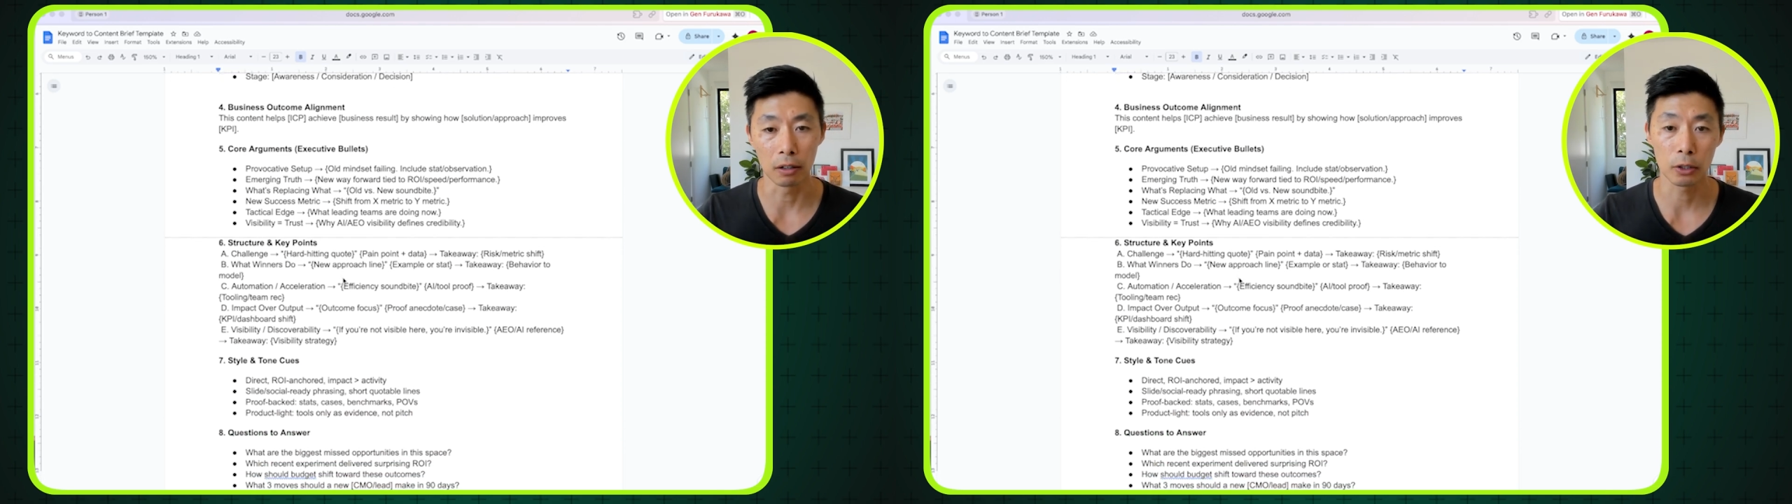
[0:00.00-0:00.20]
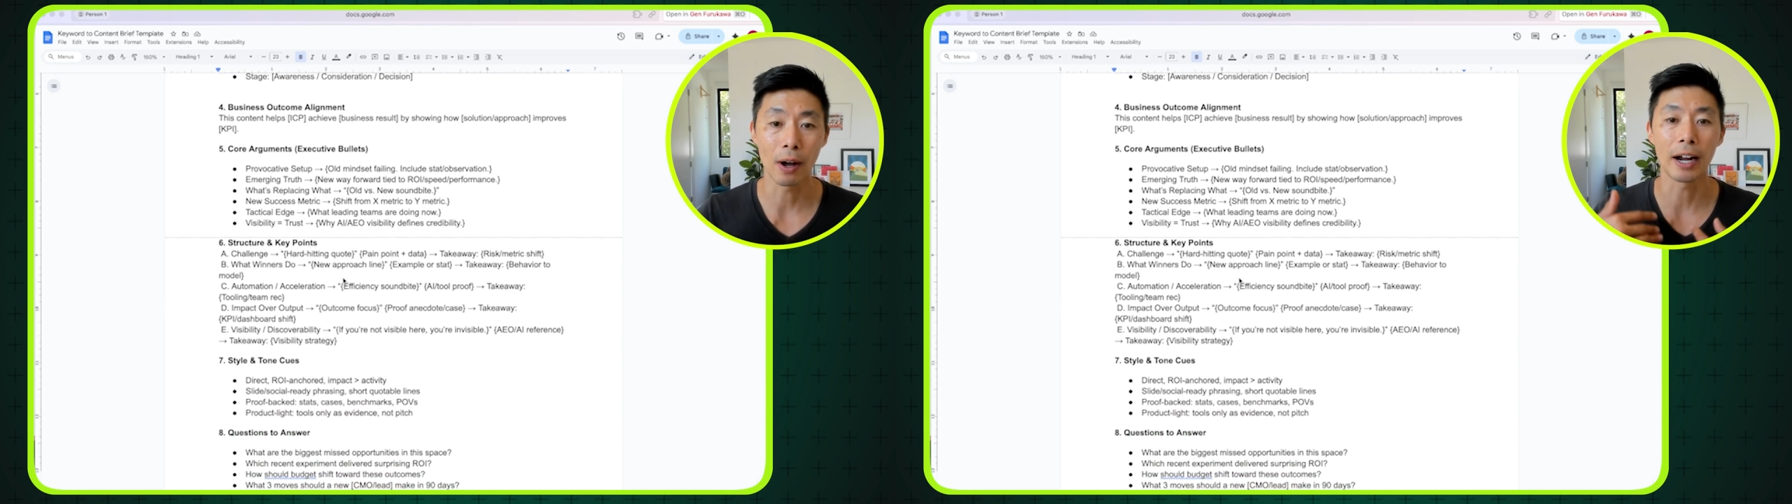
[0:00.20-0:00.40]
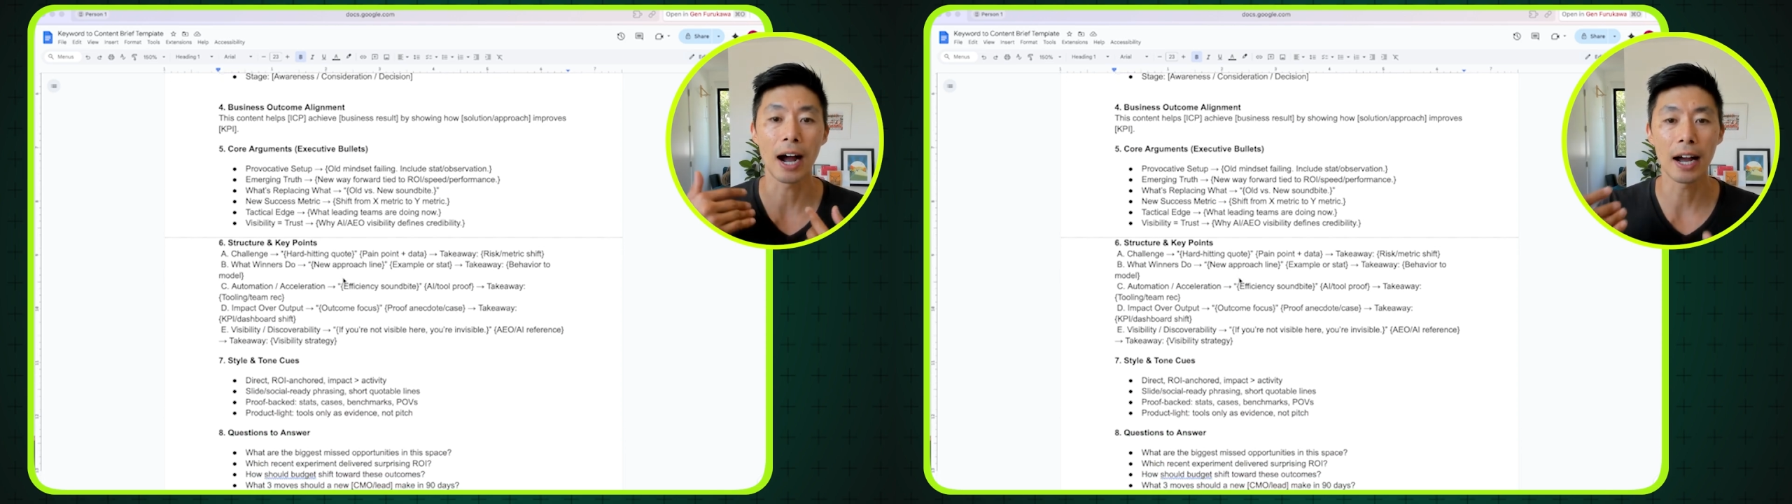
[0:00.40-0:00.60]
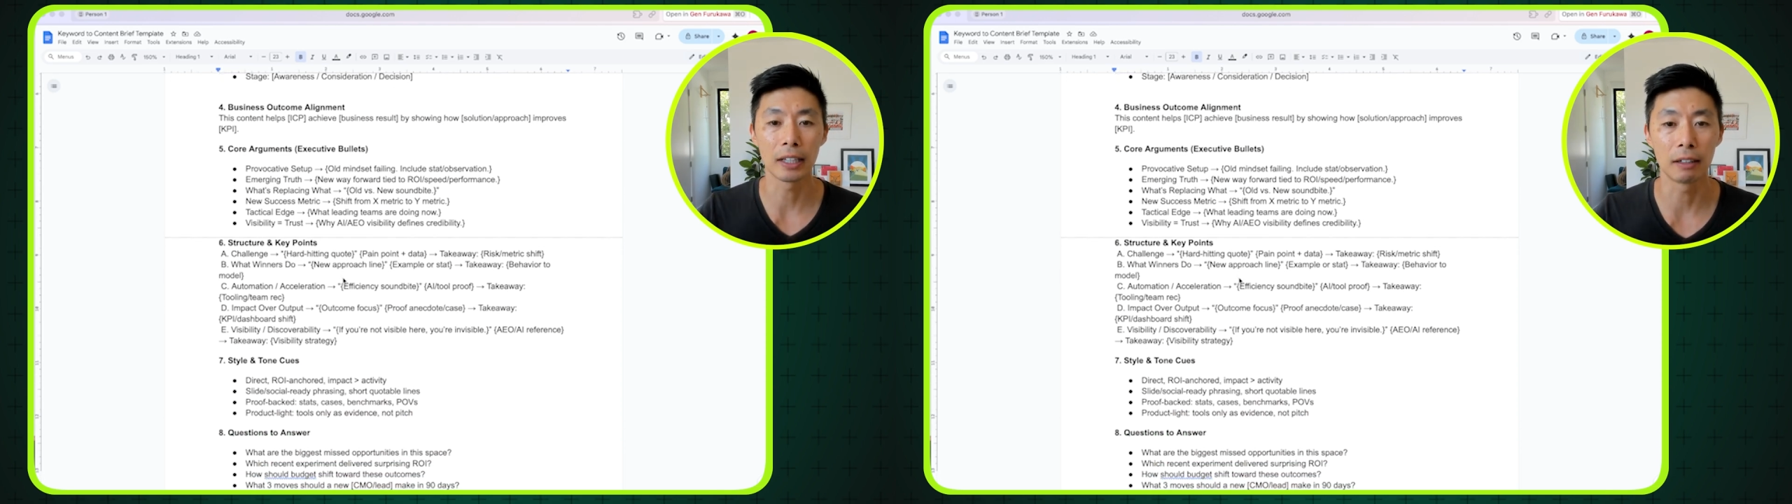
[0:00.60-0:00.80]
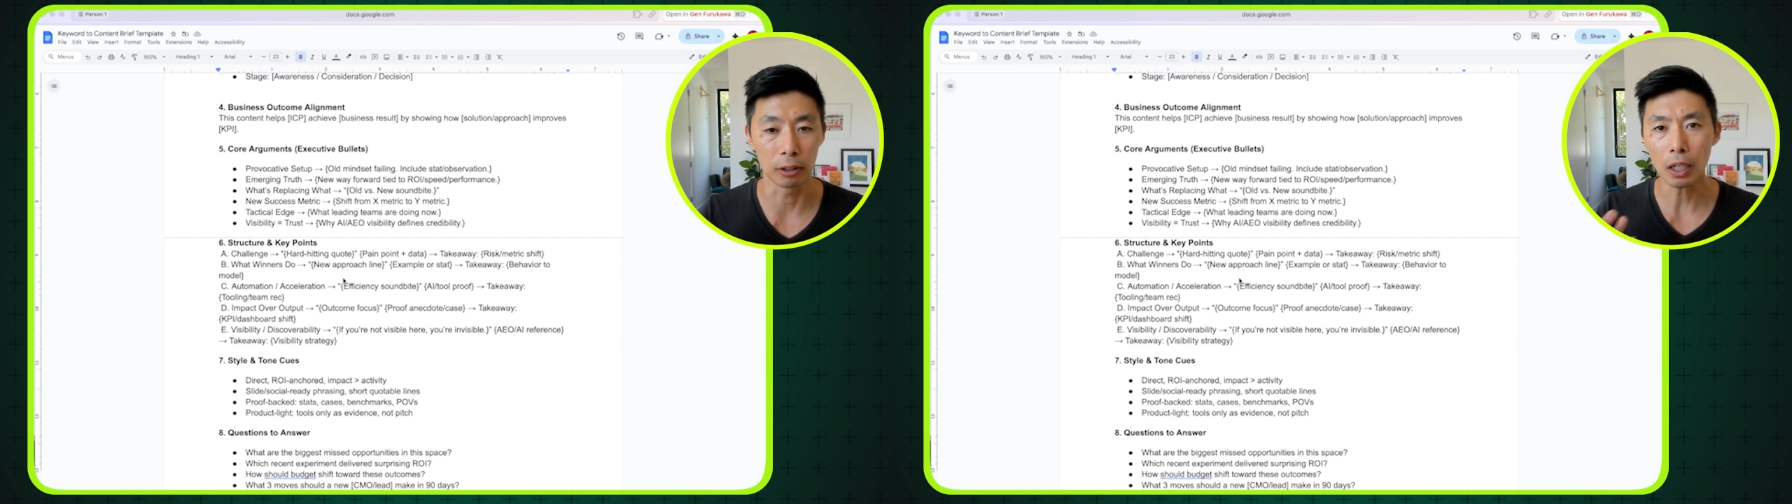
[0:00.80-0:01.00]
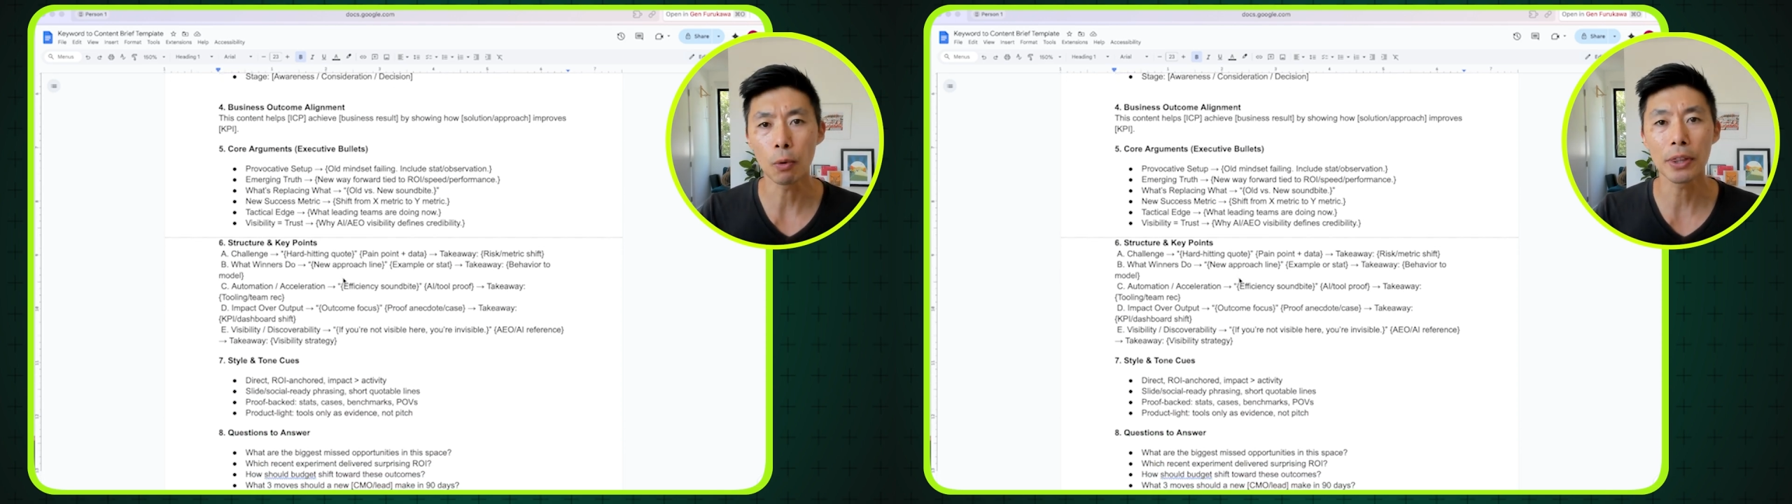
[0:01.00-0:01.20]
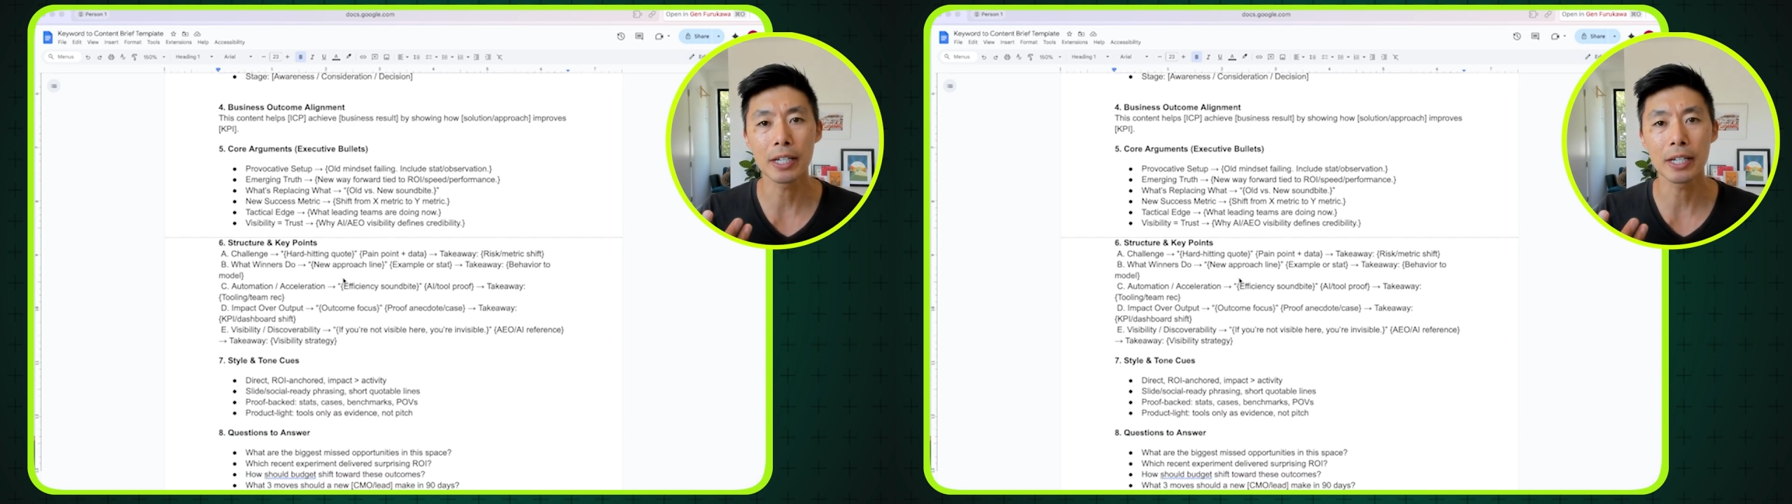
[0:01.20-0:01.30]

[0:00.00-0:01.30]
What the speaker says: So at a high level, what